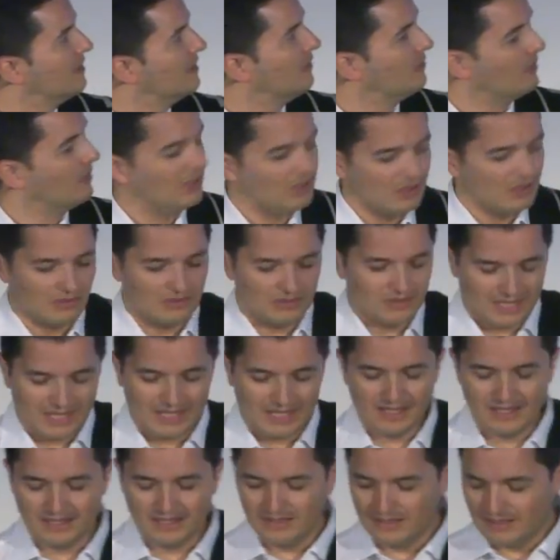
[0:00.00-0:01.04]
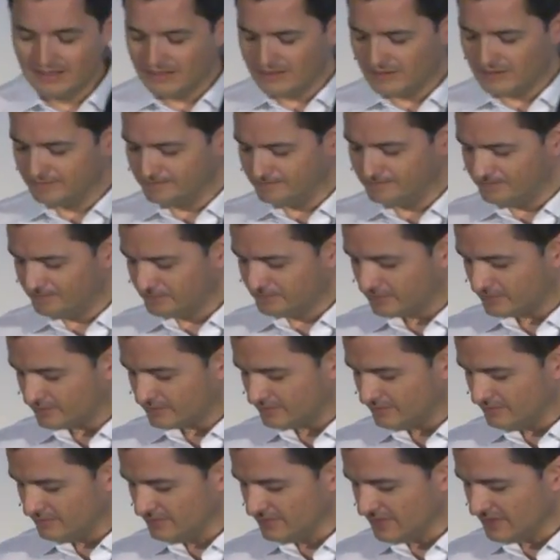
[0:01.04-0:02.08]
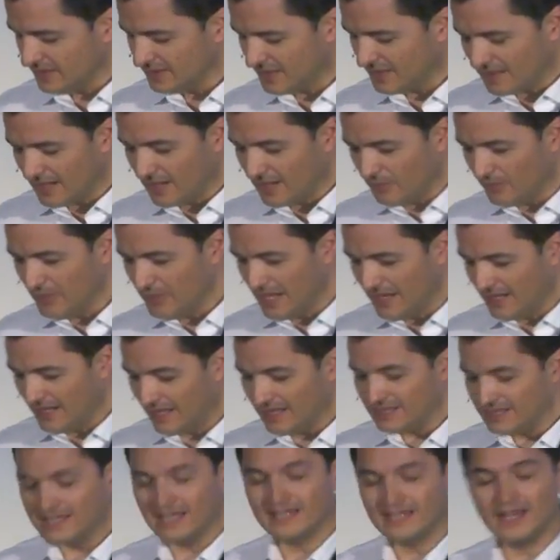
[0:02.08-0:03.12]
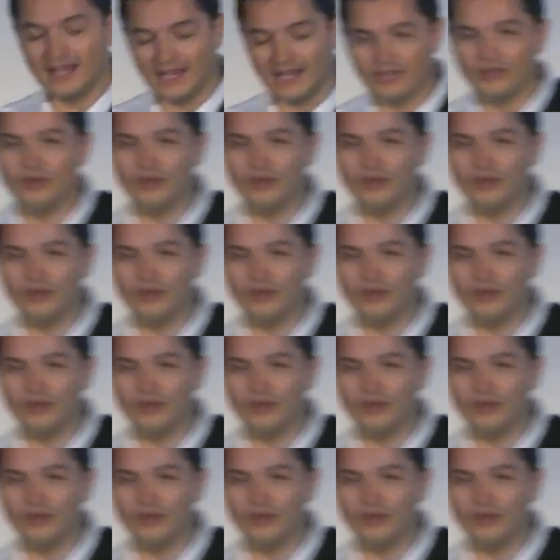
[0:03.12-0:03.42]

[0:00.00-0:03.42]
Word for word: there we go. And um, that I realized that